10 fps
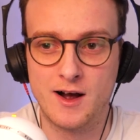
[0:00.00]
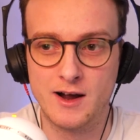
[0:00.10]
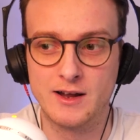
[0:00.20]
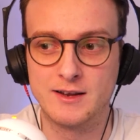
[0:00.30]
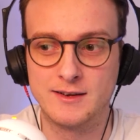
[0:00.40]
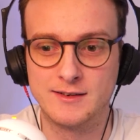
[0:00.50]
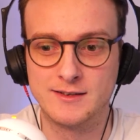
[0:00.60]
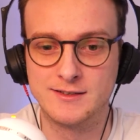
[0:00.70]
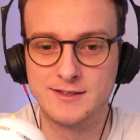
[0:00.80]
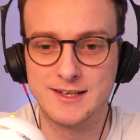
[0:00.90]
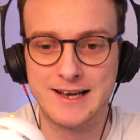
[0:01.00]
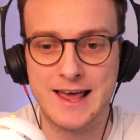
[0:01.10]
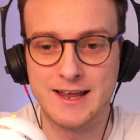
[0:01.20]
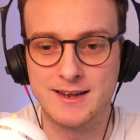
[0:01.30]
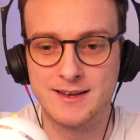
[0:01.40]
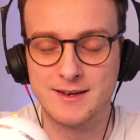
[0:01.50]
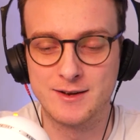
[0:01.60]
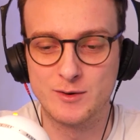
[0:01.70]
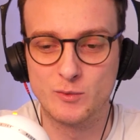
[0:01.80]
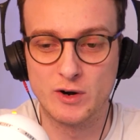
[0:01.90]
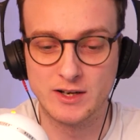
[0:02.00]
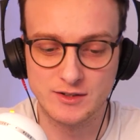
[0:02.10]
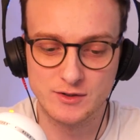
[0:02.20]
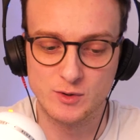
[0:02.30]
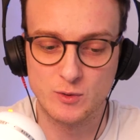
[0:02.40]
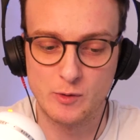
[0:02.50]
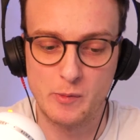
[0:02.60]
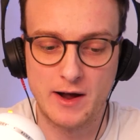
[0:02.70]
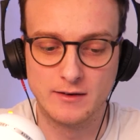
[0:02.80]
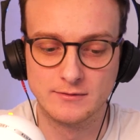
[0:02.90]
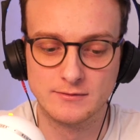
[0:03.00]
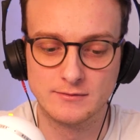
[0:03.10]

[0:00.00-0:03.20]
I, today, wanted to talk about